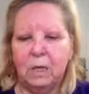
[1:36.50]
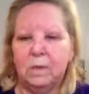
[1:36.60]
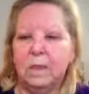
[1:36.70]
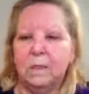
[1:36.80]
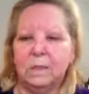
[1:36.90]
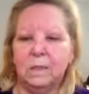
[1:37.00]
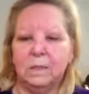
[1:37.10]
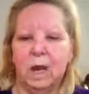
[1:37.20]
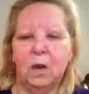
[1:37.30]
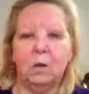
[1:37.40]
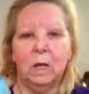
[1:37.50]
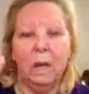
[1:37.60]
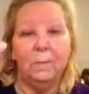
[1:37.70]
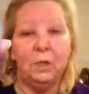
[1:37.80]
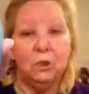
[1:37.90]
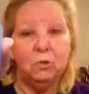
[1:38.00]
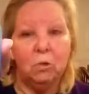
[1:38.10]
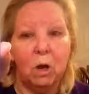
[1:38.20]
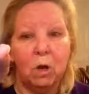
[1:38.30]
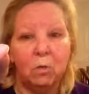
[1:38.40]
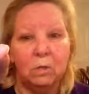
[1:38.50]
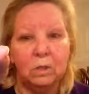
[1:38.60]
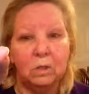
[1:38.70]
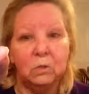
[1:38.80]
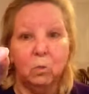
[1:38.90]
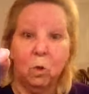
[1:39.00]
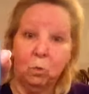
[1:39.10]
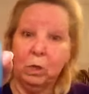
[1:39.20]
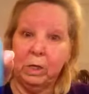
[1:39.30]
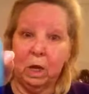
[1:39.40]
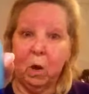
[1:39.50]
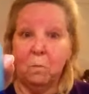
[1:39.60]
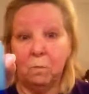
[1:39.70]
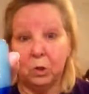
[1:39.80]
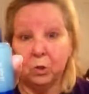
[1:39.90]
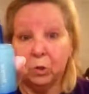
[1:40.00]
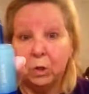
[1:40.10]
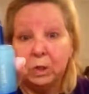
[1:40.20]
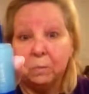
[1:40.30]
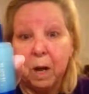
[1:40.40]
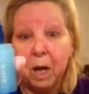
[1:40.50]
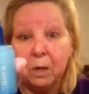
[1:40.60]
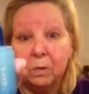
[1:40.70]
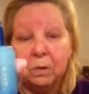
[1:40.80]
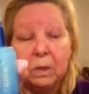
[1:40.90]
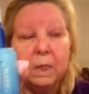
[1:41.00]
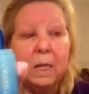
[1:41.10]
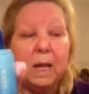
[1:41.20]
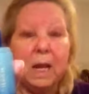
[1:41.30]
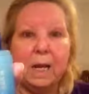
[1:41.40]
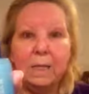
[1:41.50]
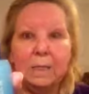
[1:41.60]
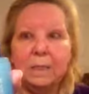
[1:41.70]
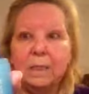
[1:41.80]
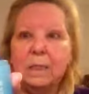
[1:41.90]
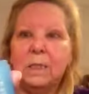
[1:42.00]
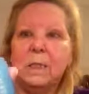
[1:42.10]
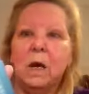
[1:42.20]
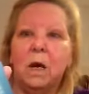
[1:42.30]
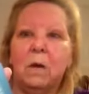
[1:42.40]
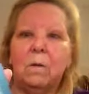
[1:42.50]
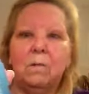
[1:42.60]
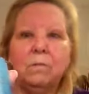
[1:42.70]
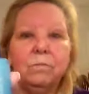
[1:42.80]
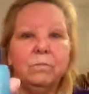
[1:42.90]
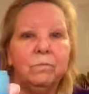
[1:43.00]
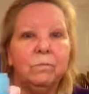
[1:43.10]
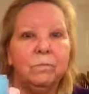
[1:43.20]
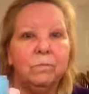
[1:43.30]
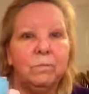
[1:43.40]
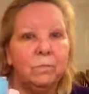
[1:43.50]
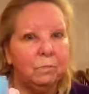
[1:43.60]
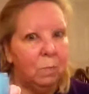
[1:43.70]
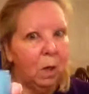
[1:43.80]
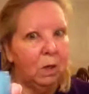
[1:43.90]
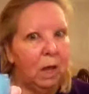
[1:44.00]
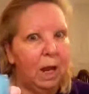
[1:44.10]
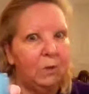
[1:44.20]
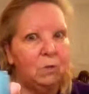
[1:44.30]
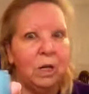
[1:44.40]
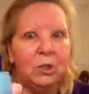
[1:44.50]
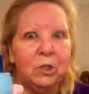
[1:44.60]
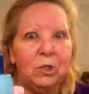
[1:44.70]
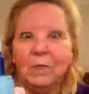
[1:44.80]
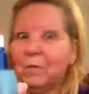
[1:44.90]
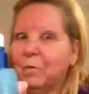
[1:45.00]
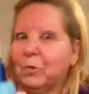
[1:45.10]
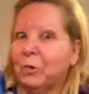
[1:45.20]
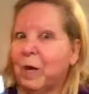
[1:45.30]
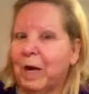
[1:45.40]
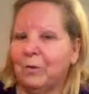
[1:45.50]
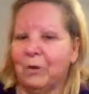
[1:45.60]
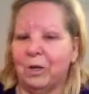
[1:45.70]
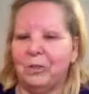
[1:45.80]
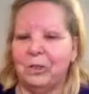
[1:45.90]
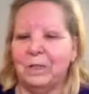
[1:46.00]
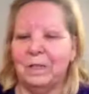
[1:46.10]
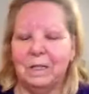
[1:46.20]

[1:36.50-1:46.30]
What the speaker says: This is our climate control. This is what we call Miracle in a Bottle. And it's the bottle of hydration. It's full hydration.